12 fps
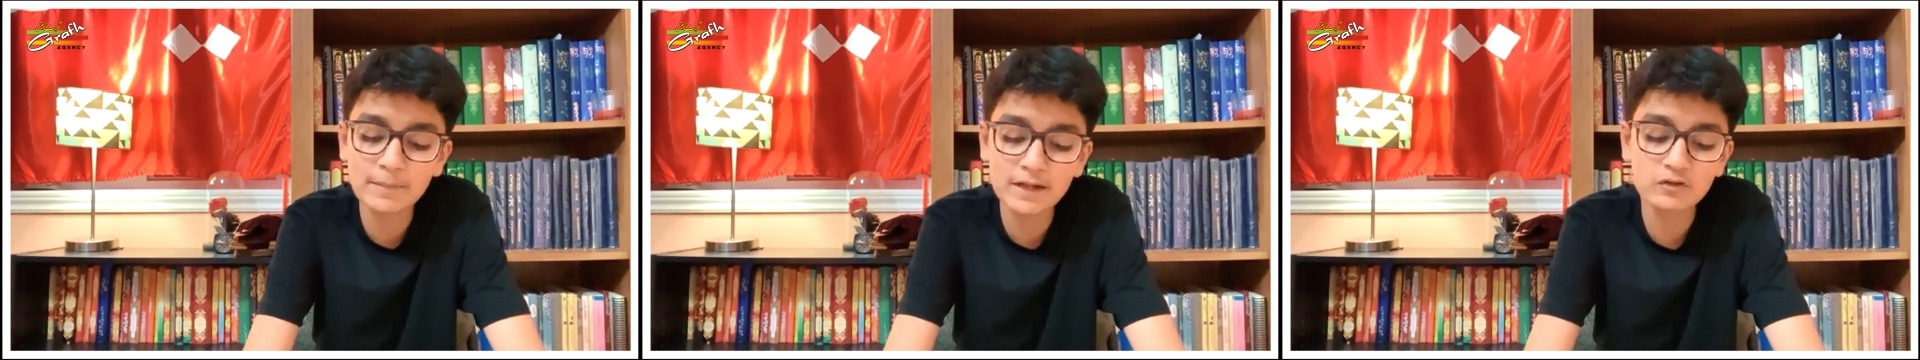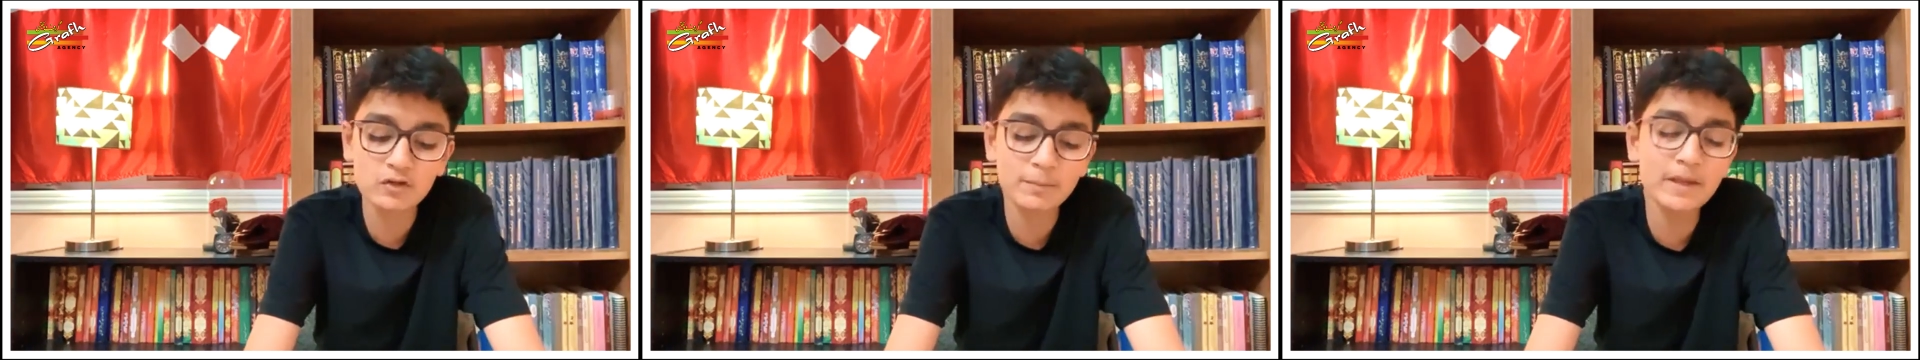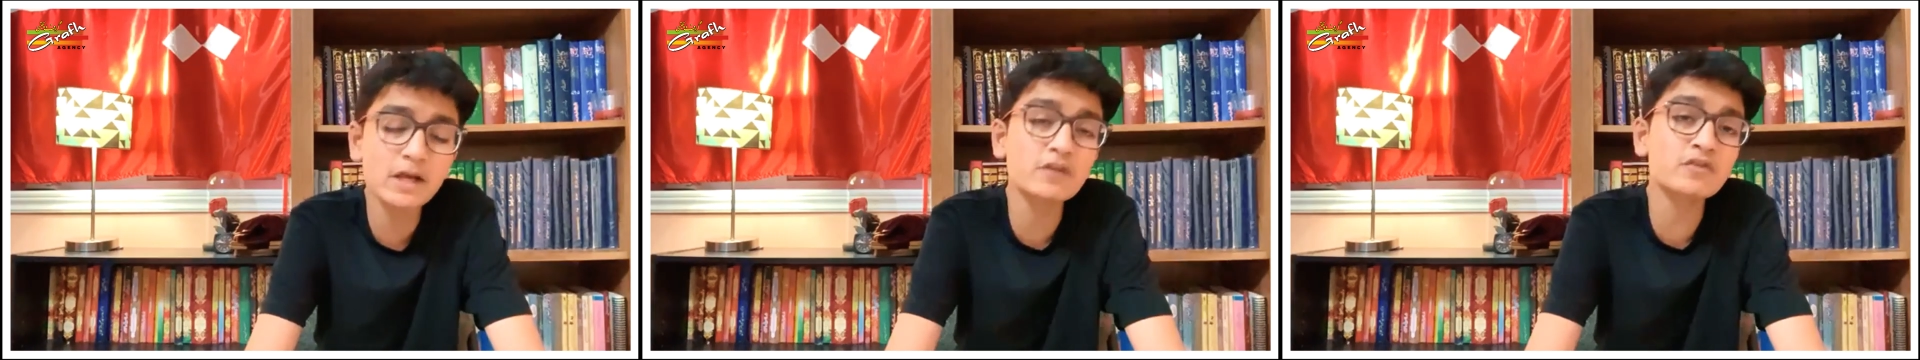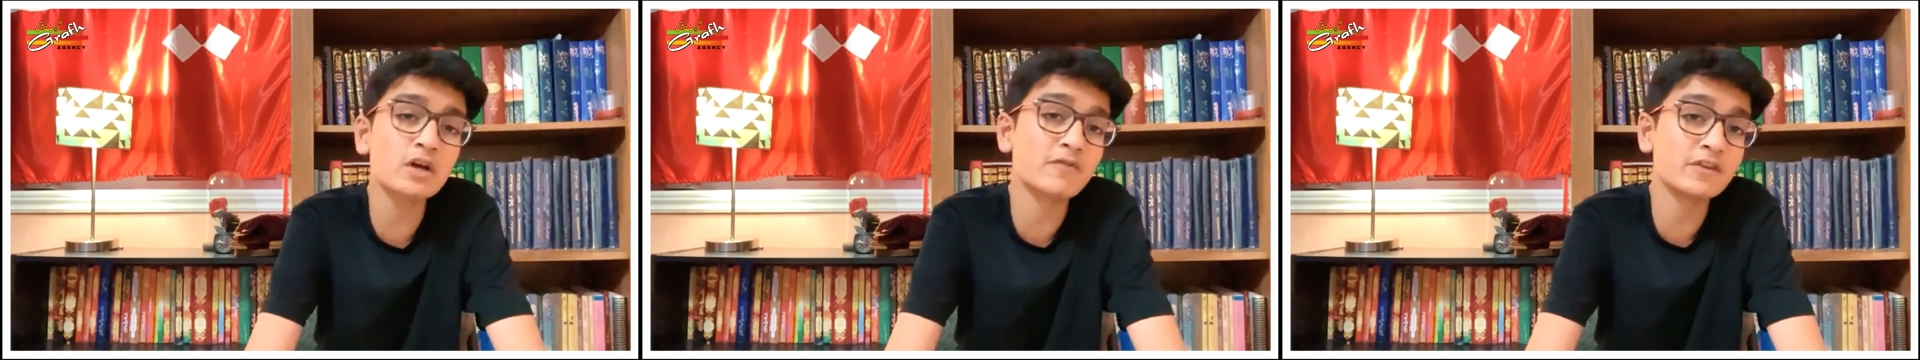the battle
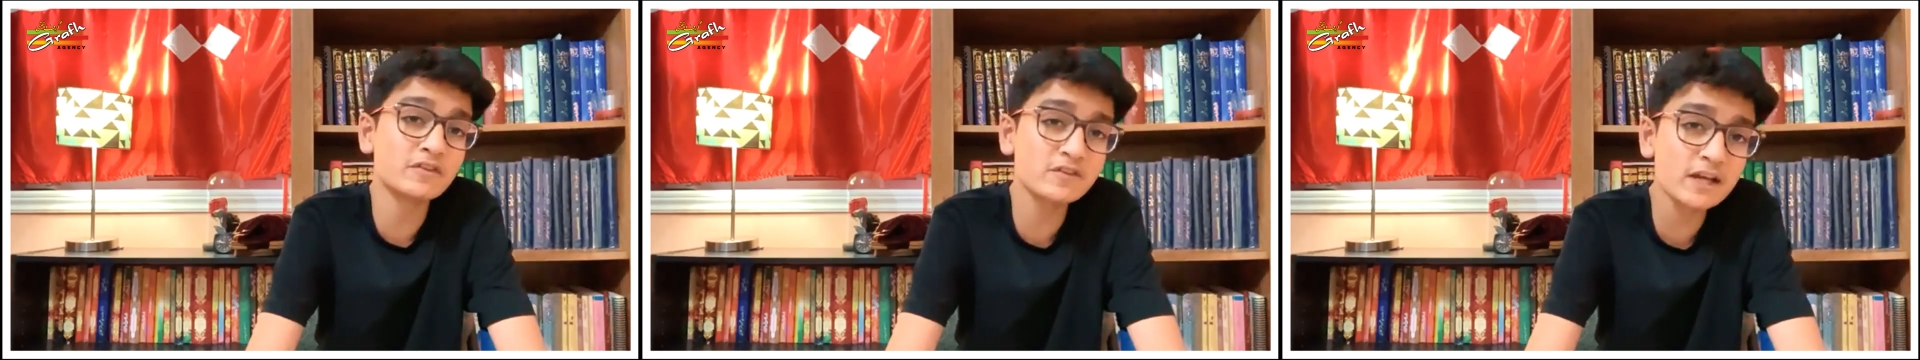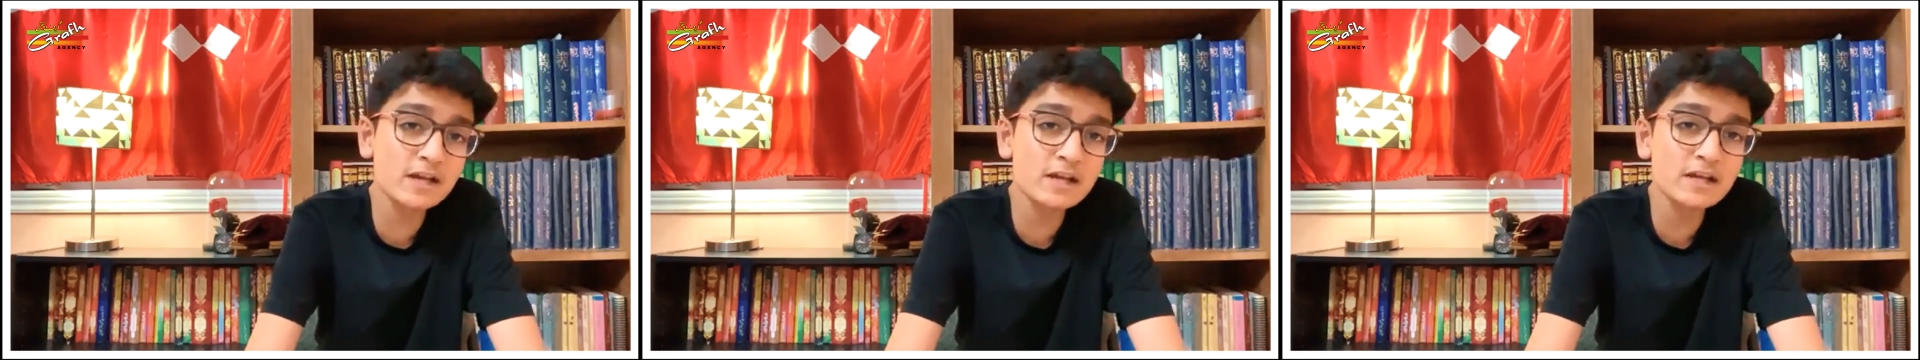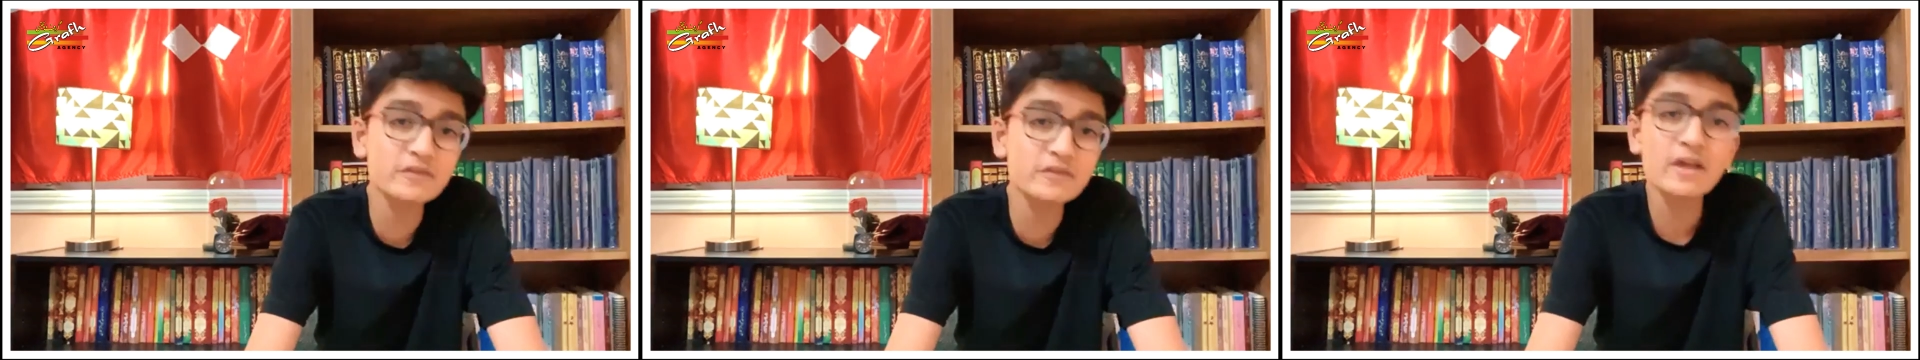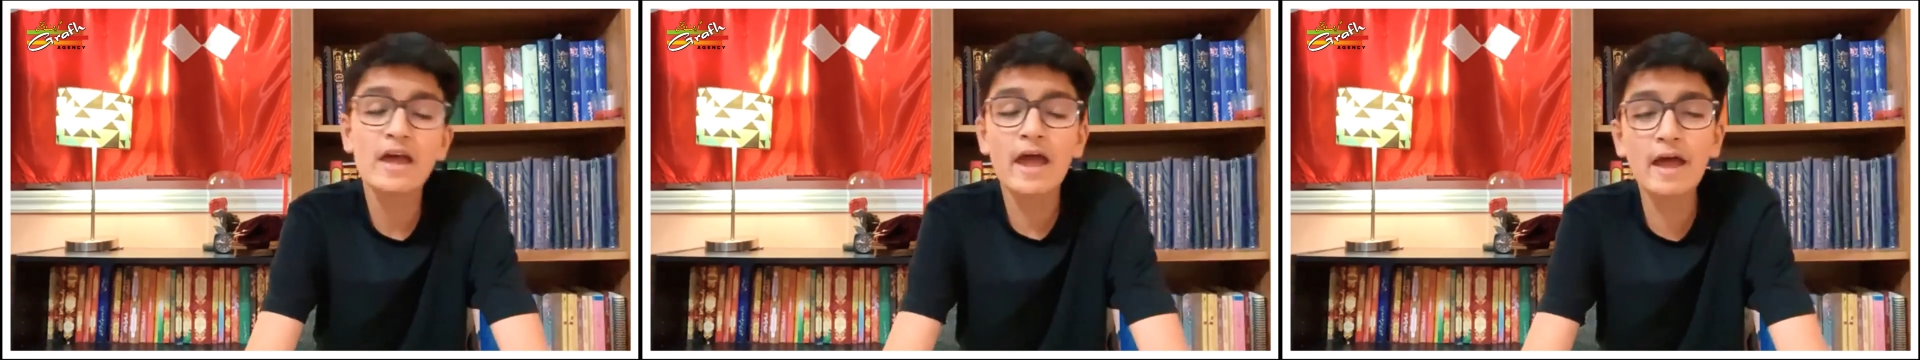because of his
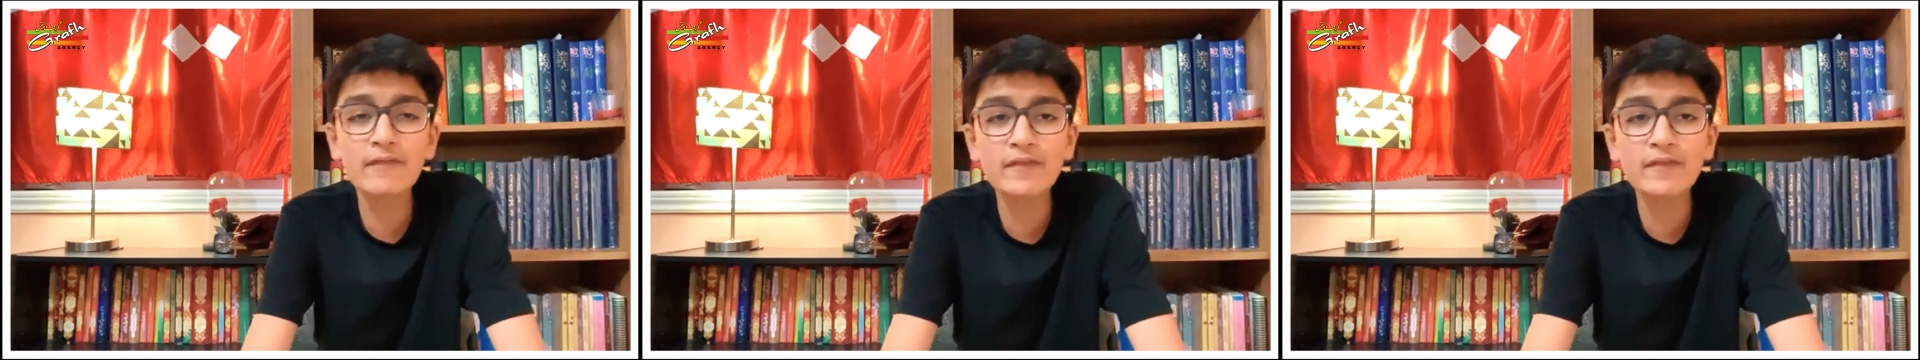sickness,